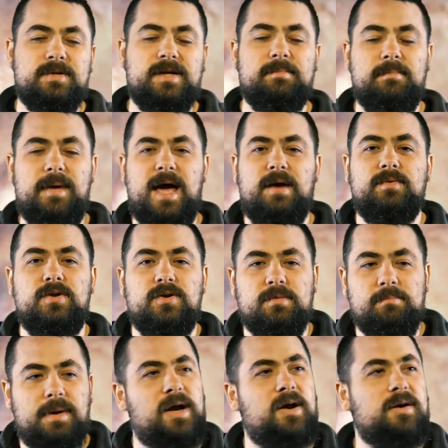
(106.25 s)
get mad when you
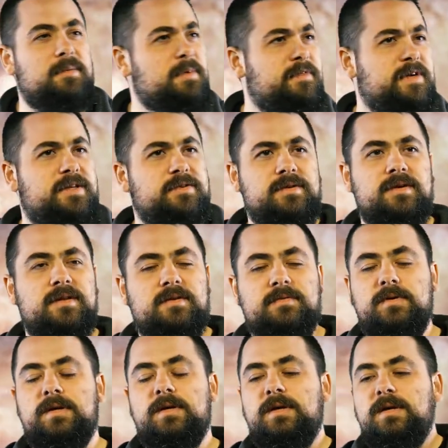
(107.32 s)
compare a movie to another
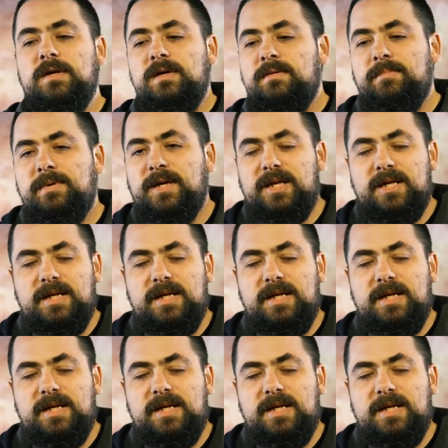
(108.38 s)
one, but